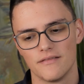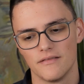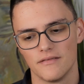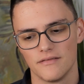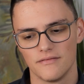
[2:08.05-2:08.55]

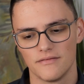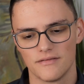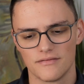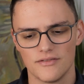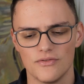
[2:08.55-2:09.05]

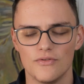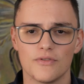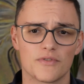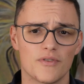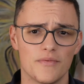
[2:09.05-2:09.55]
do
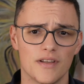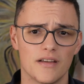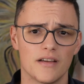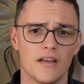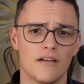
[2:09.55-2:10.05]
some
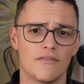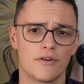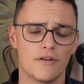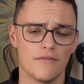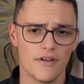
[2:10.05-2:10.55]
scripting for
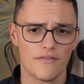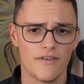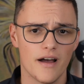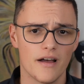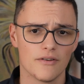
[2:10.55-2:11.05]
config
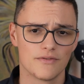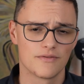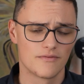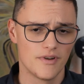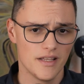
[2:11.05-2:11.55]

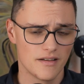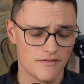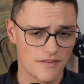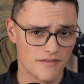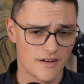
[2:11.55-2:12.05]
files, create
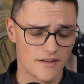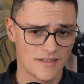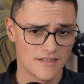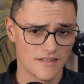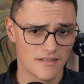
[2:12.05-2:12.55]
config files
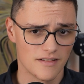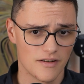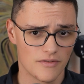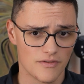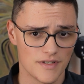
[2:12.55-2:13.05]
in certain
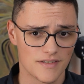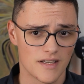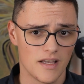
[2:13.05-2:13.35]
directories